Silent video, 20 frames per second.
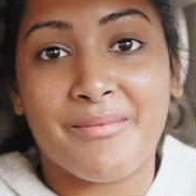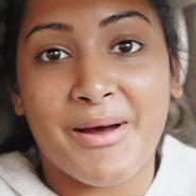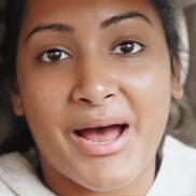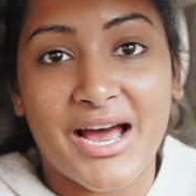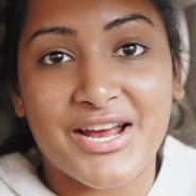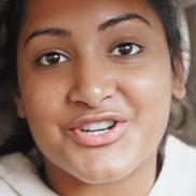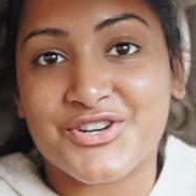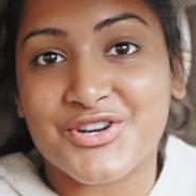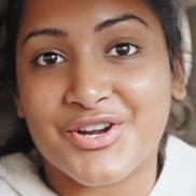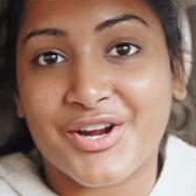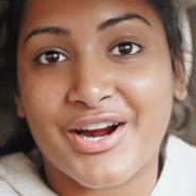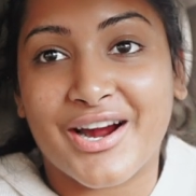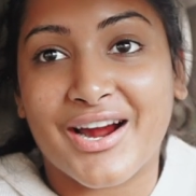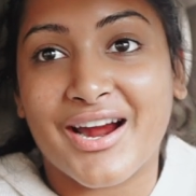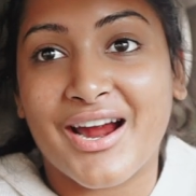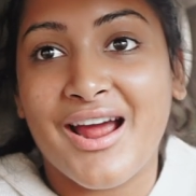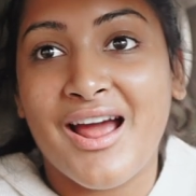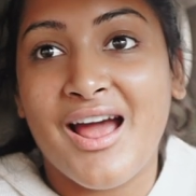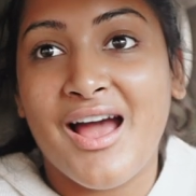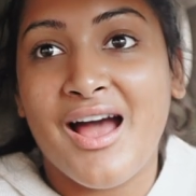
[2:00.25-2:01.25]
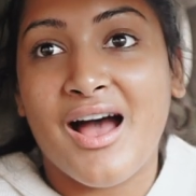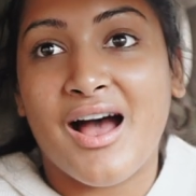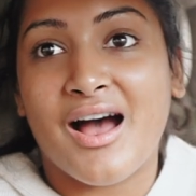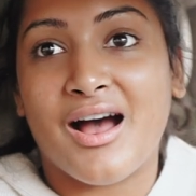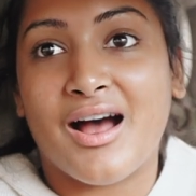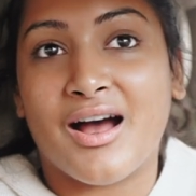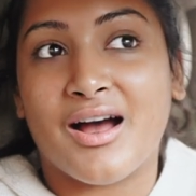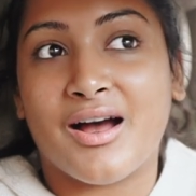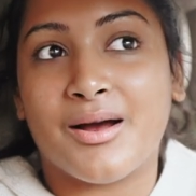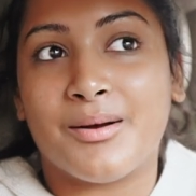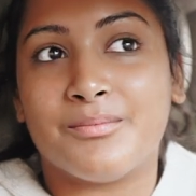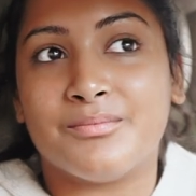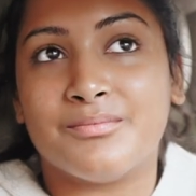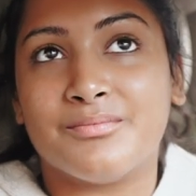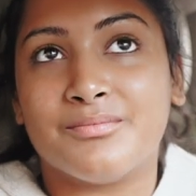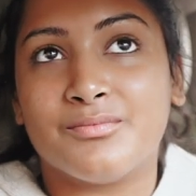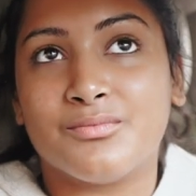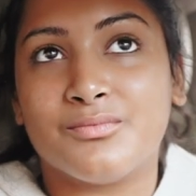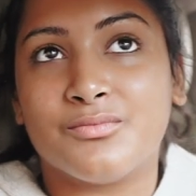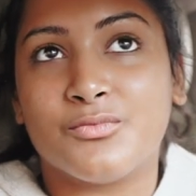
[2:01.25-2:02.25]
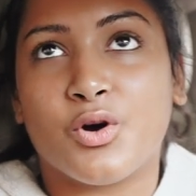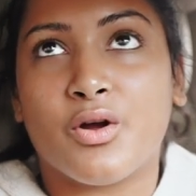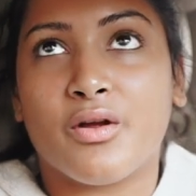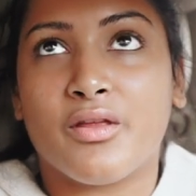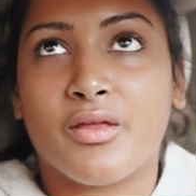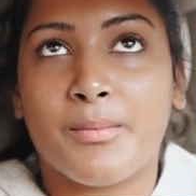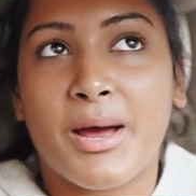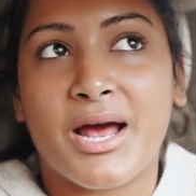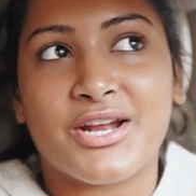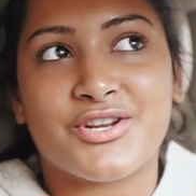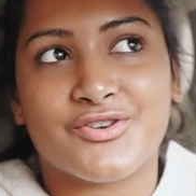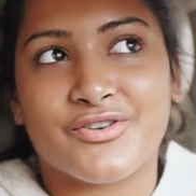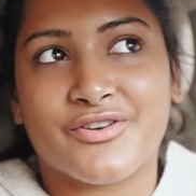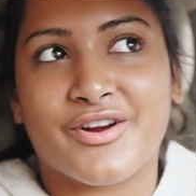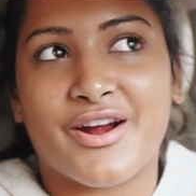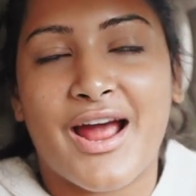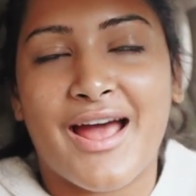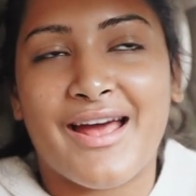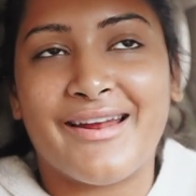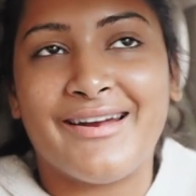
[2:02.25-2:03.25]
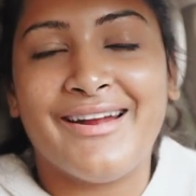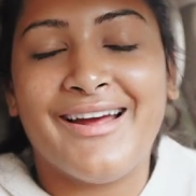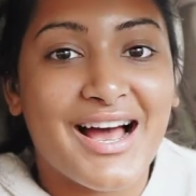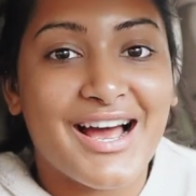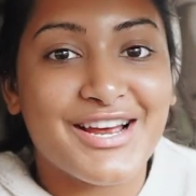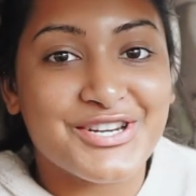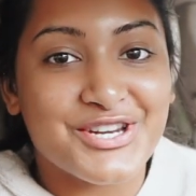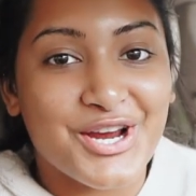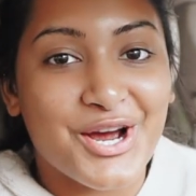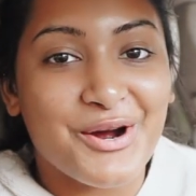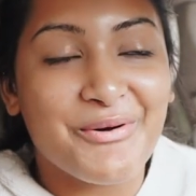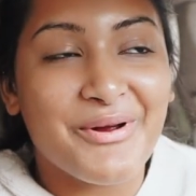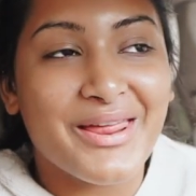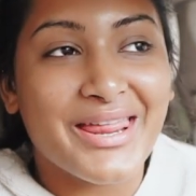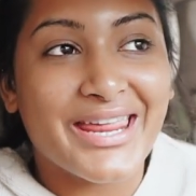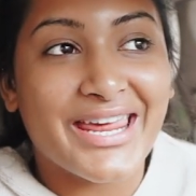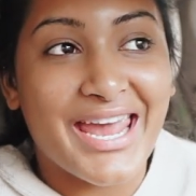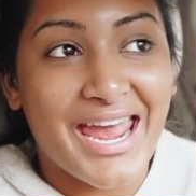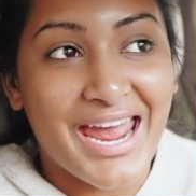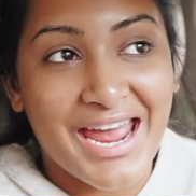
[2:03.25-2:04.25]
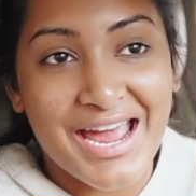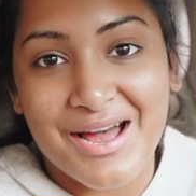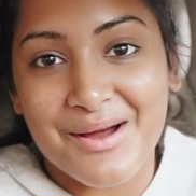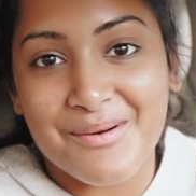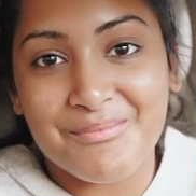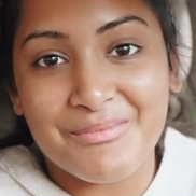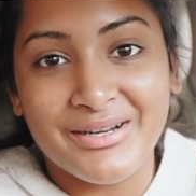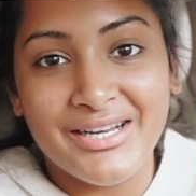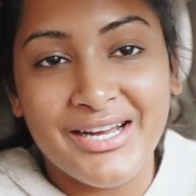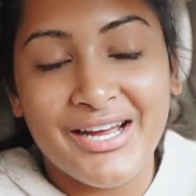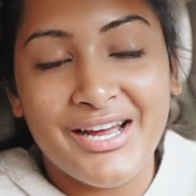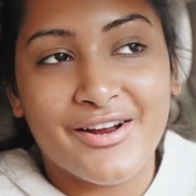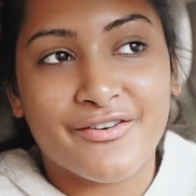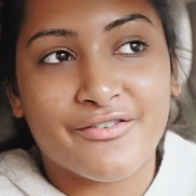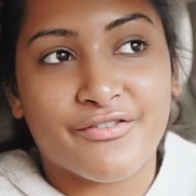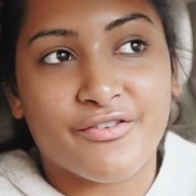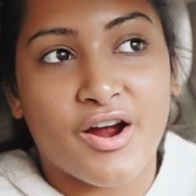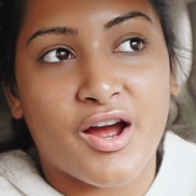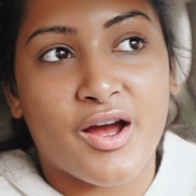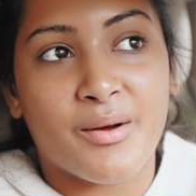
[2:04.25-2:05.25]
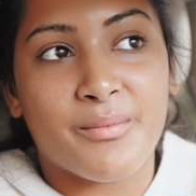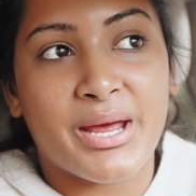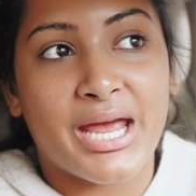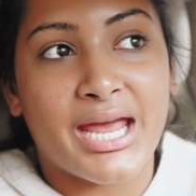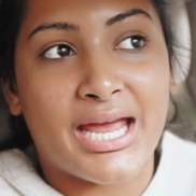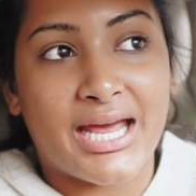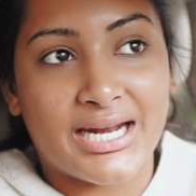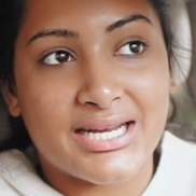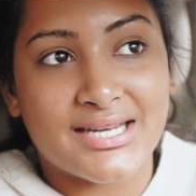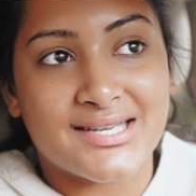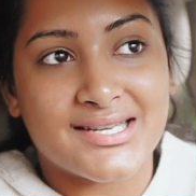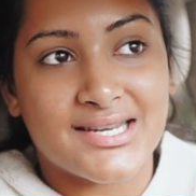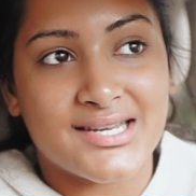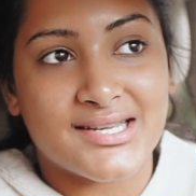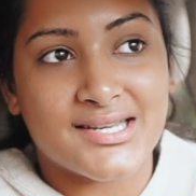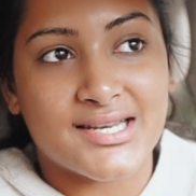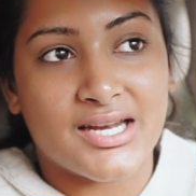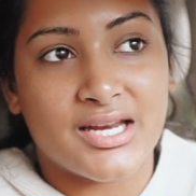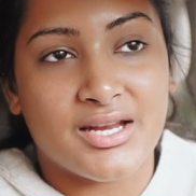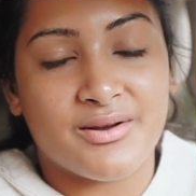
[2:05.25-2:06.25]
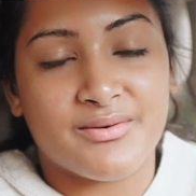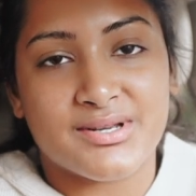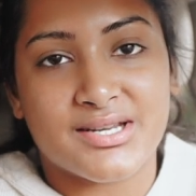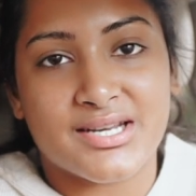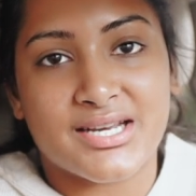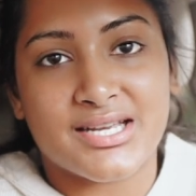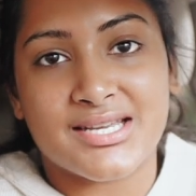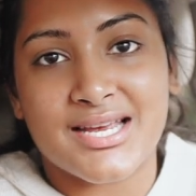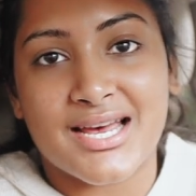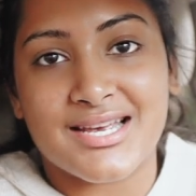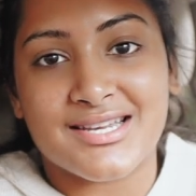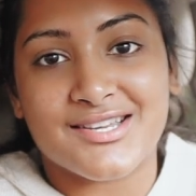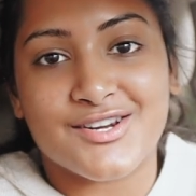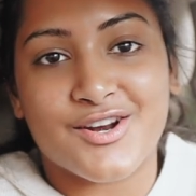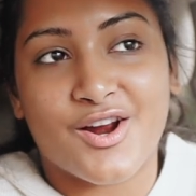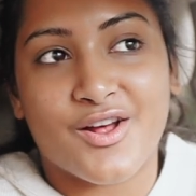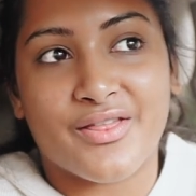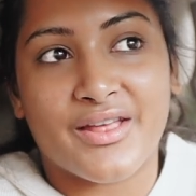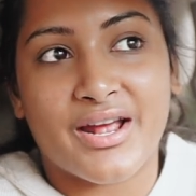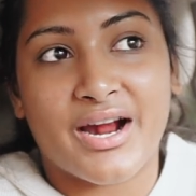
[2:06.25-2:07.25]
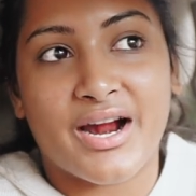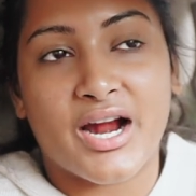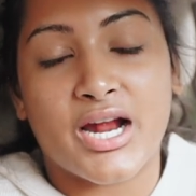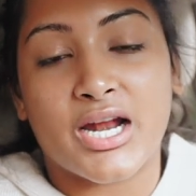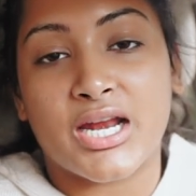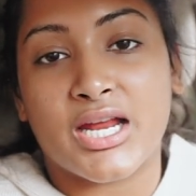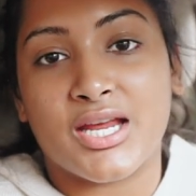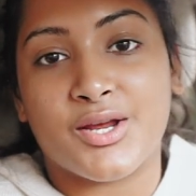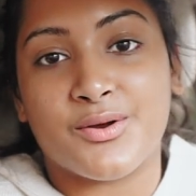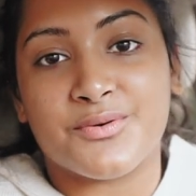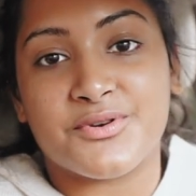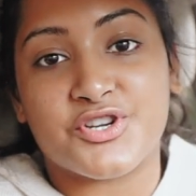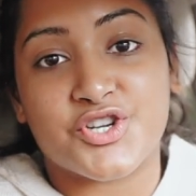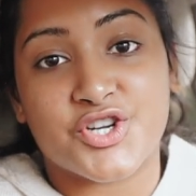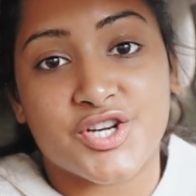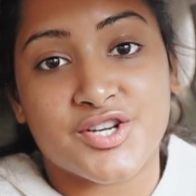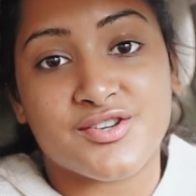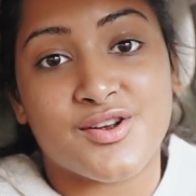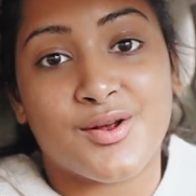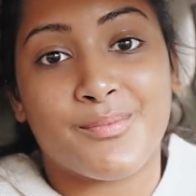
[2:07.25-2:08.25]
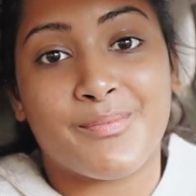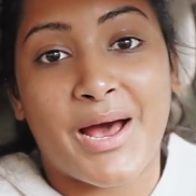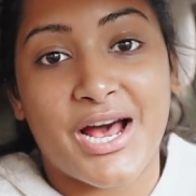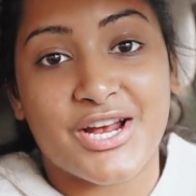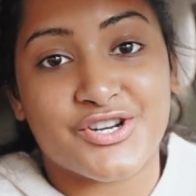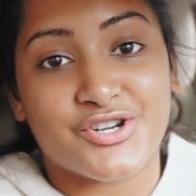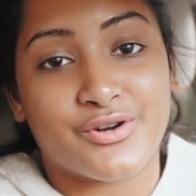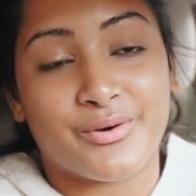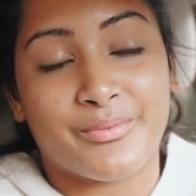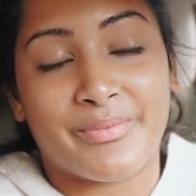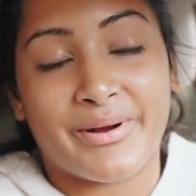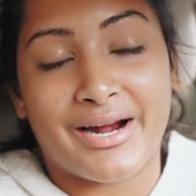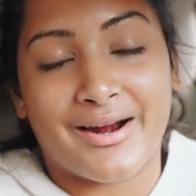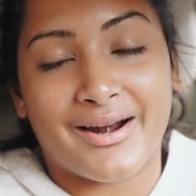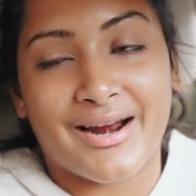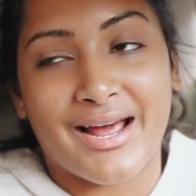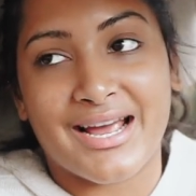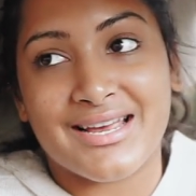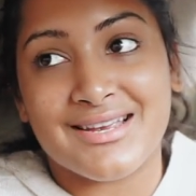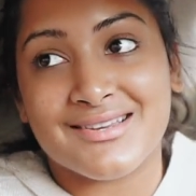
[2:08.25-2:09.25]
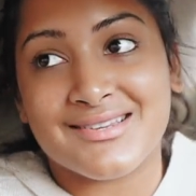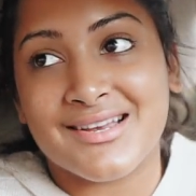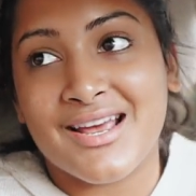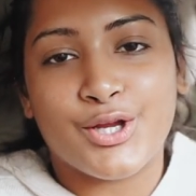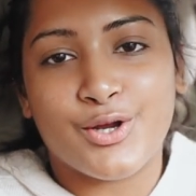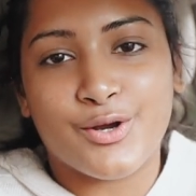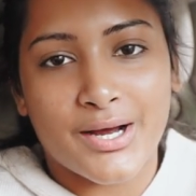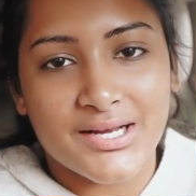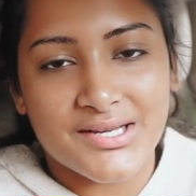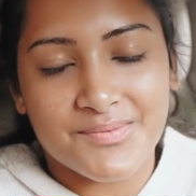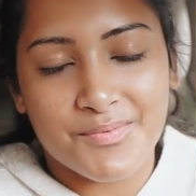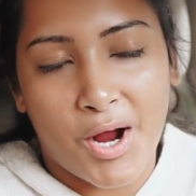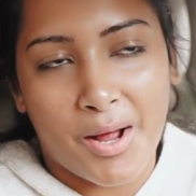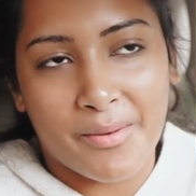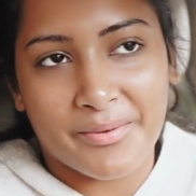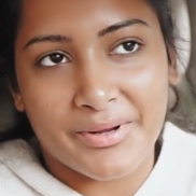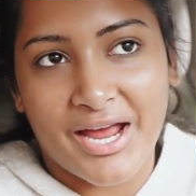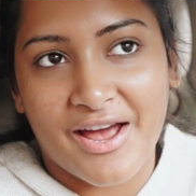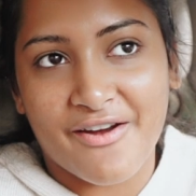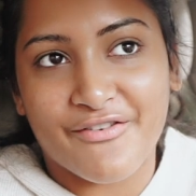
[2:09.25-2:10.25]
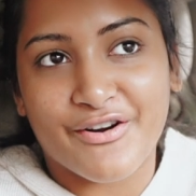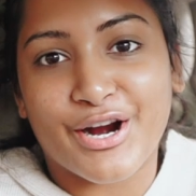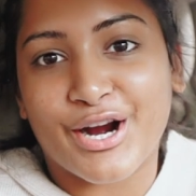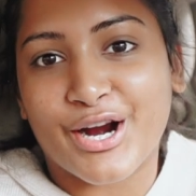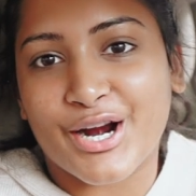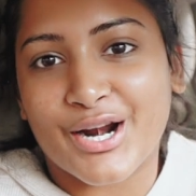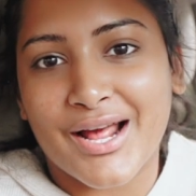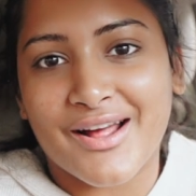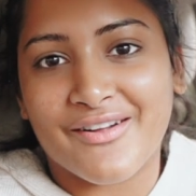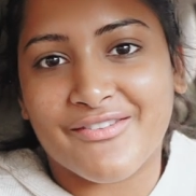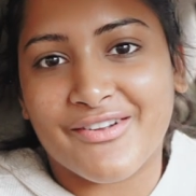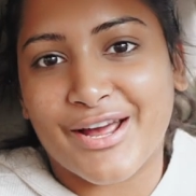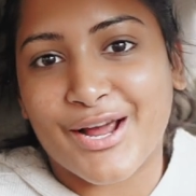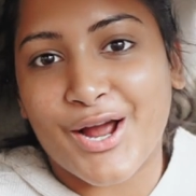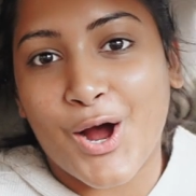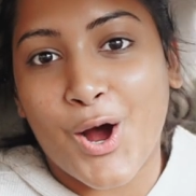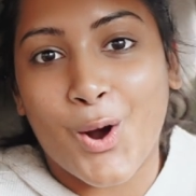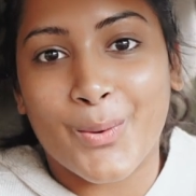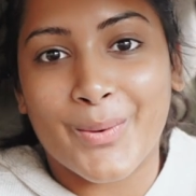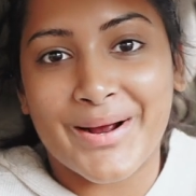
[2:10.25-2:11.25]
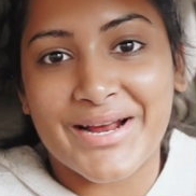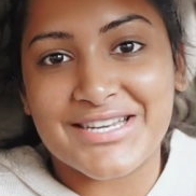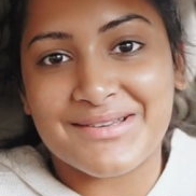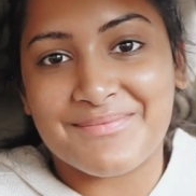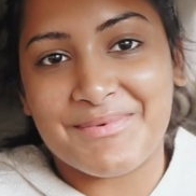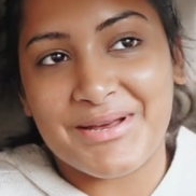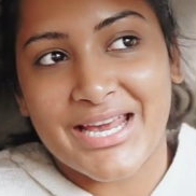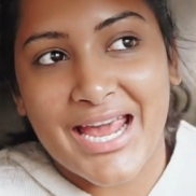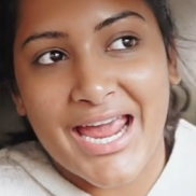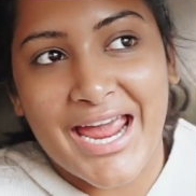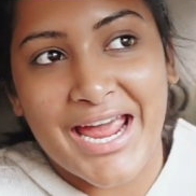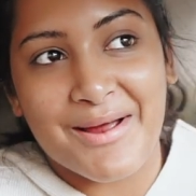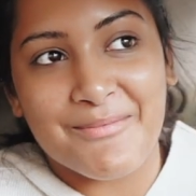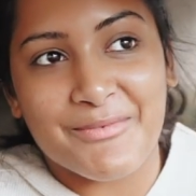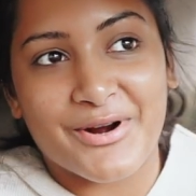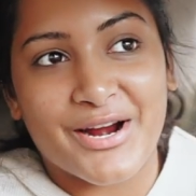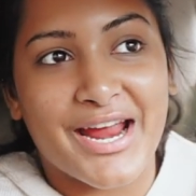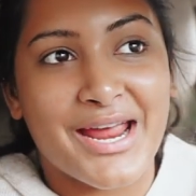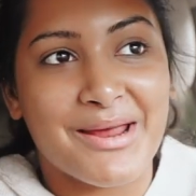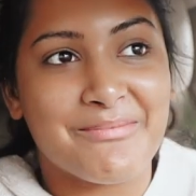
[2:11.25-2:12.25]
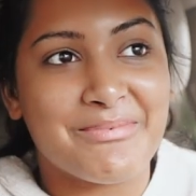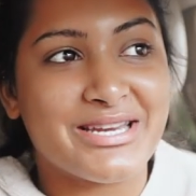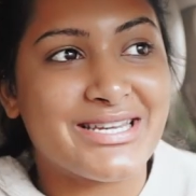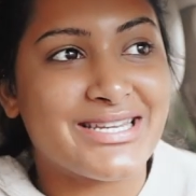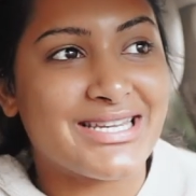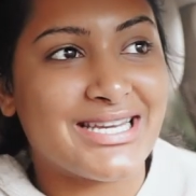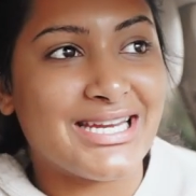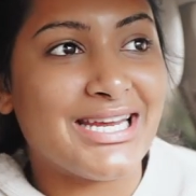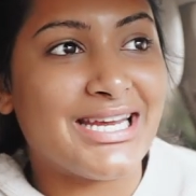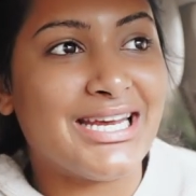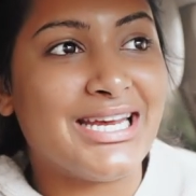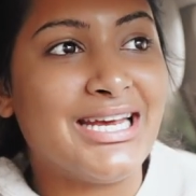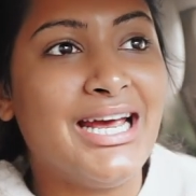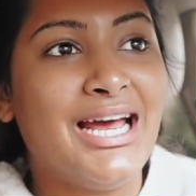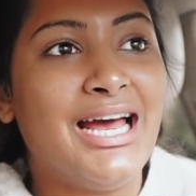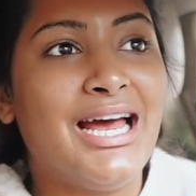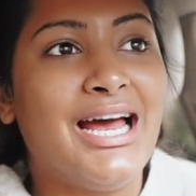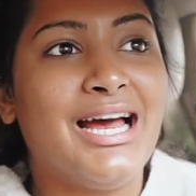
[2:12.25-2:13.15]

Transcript: The Bachelor, well, The Bachelorette, I shot with Cam from Hannah's season. He was a contestant on there and he was just on Bachelor in Paradise. You guys probably have heard of like Always Be Cam or ABC.